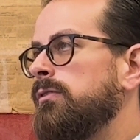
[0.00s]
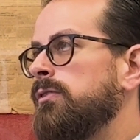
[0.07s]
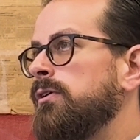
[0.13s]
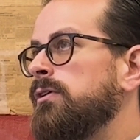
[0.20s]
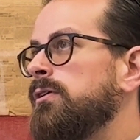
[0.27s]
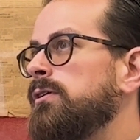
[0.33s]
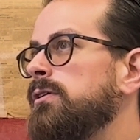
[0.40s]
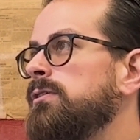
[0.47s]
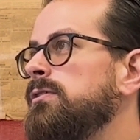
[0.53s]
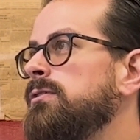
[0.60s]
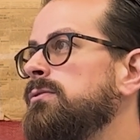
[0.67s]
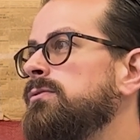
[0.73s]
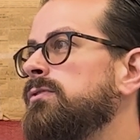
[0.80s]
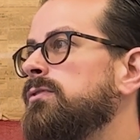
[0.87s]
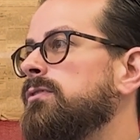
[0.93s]
the good
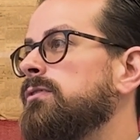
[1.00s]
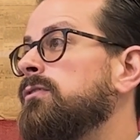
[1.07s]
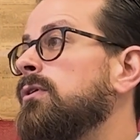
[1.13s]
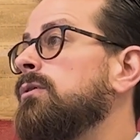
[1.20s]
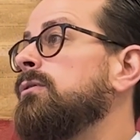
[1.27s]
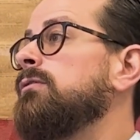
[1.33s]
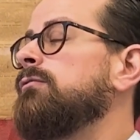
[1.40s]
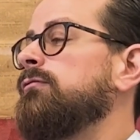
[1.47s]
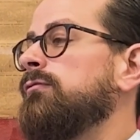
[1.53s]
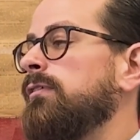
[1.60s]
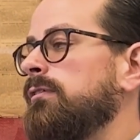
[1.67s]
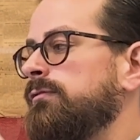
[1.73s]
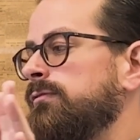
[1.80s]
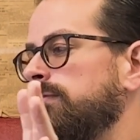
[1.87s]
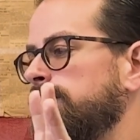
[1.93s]
news,
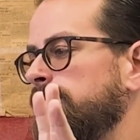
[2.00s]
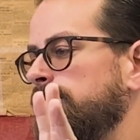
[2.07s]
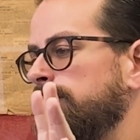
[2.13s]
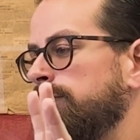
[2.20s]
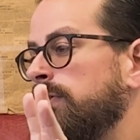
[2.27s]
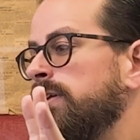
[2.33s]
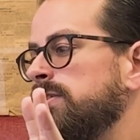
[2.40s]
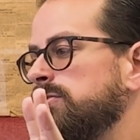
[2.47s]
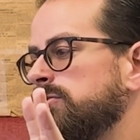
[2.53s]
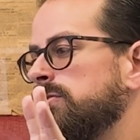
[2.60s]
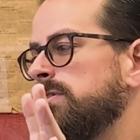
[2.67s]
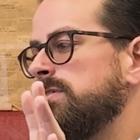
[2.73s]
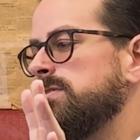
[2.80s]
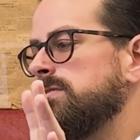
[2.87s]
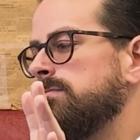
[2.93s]
flood
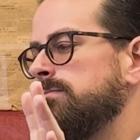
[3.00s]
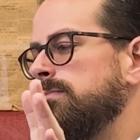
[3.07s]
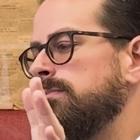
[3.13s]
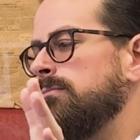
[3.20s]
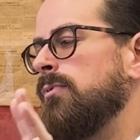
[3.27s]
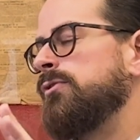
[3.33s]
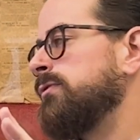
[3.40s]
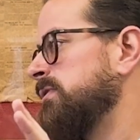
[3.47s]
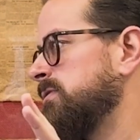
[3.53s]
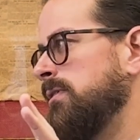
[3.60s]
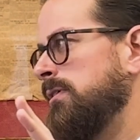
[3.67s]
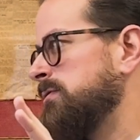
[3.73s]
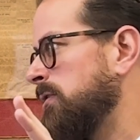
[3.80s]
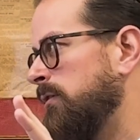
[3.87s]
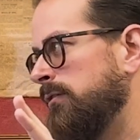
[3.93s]
insurance, most of
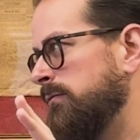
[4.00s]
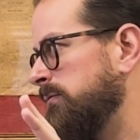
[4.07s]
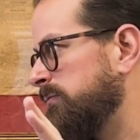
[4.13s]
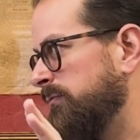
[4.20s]
it's all